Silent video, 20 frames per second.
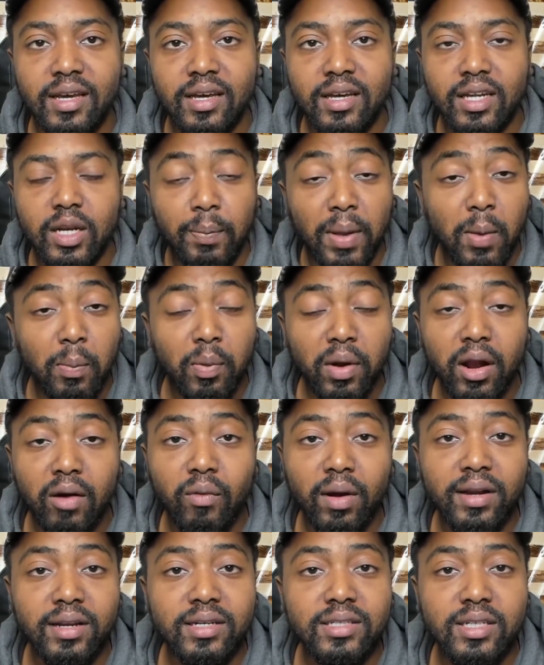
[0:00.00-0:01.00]
The people that
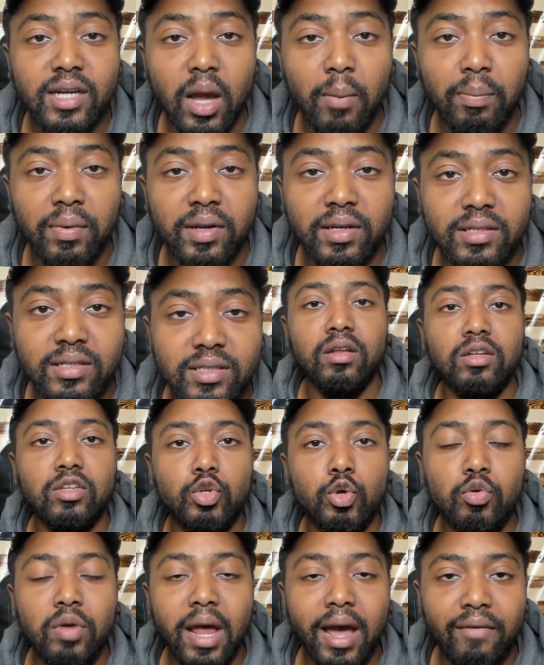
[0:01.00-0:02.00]
run these companies
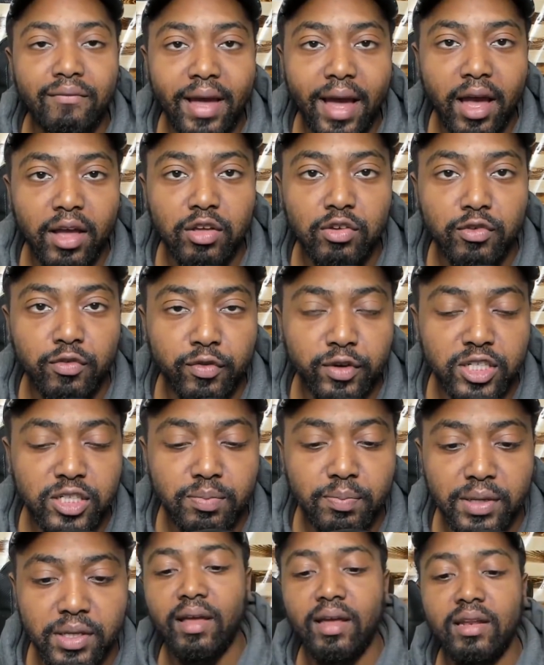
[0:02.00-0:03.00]
do not value free
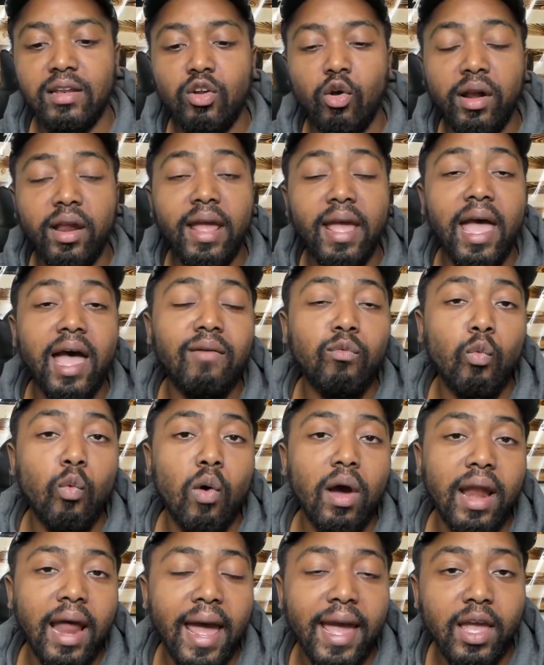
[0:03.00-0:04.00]
speech, nor do they have
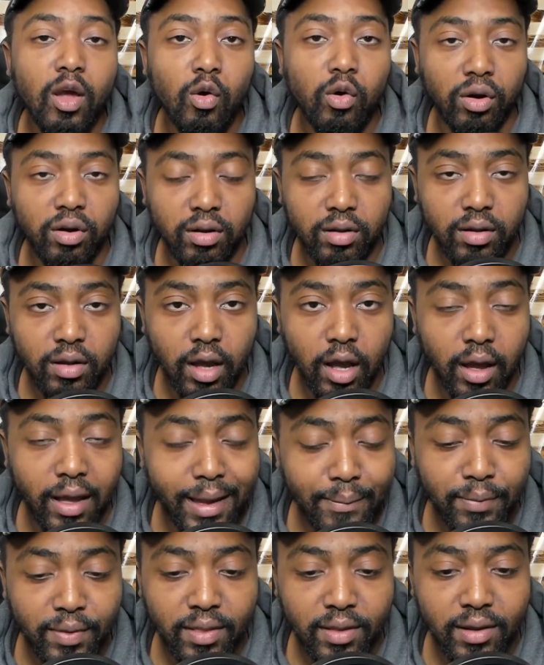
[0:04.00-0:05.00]
one iota of
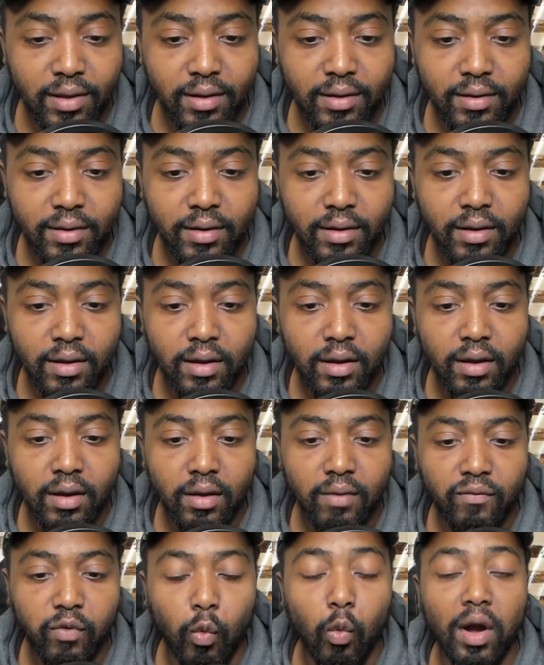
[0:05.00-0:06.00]
empathy
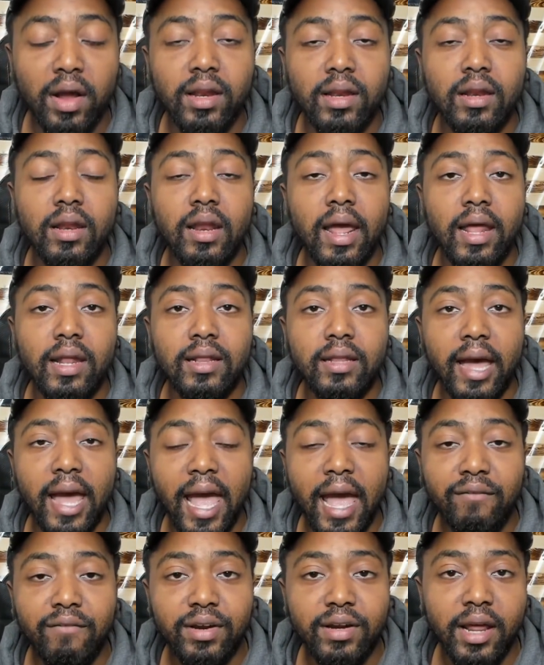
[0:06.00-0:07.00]
for what the
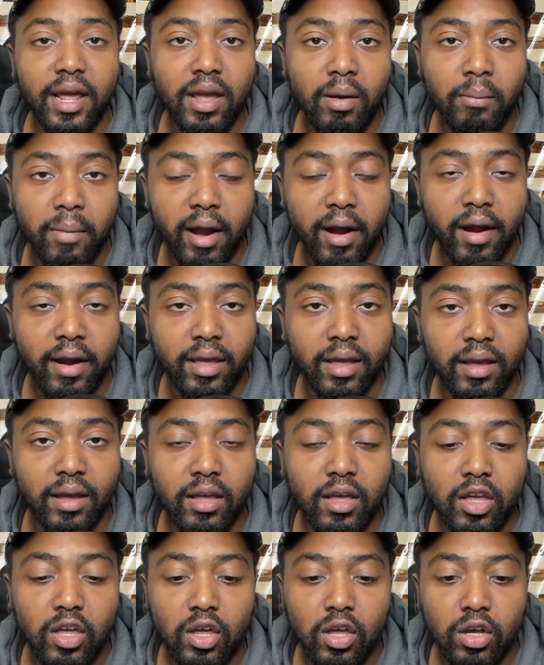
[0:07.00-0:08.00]
everyday American
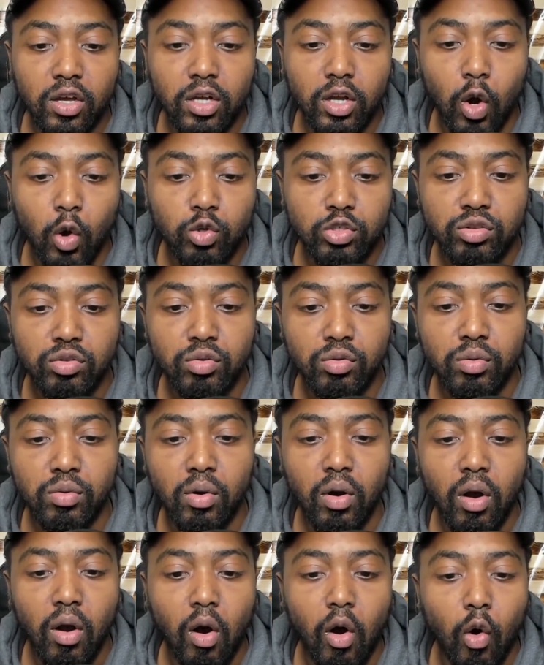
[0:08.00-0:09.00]
goes through
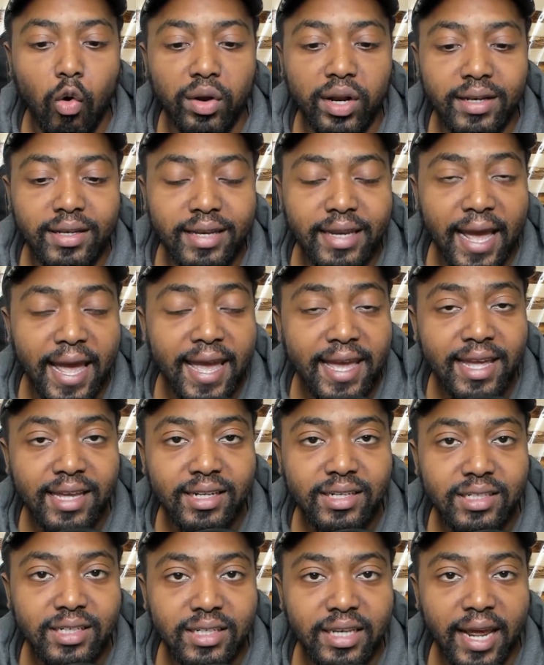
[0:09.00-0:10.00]
on a
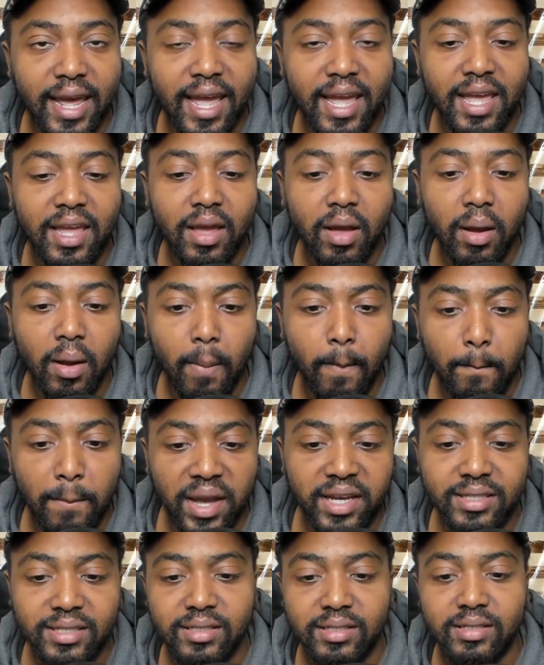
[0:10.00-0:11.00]
day-to-day
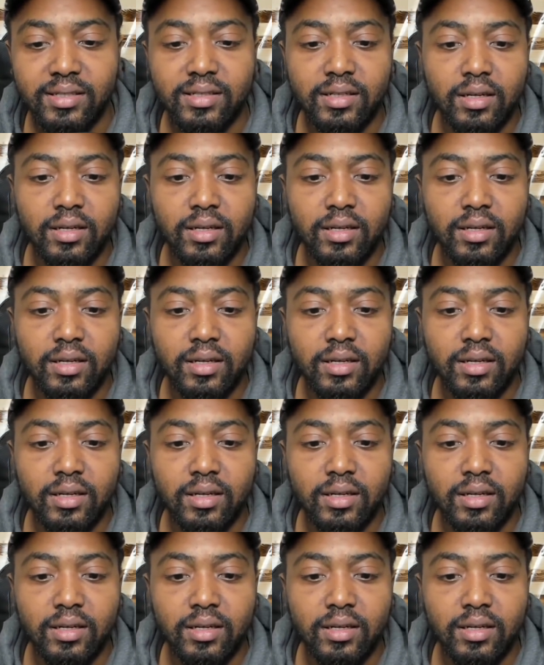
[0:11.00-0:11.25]
basis.